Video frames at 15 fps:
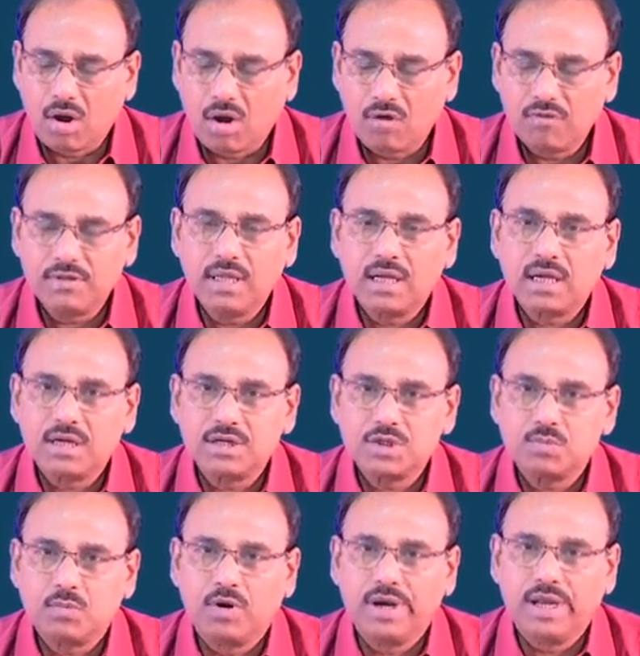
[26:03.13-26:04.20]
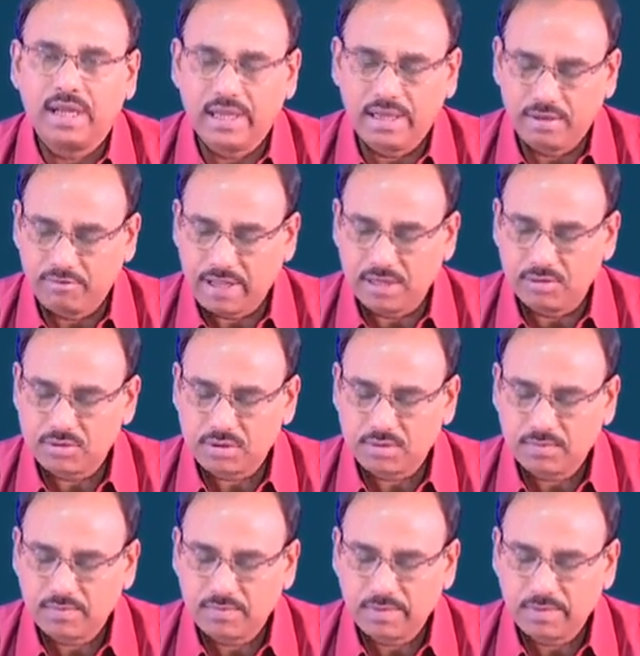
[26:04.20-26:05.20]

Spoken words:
of the corresponding eigenvalues.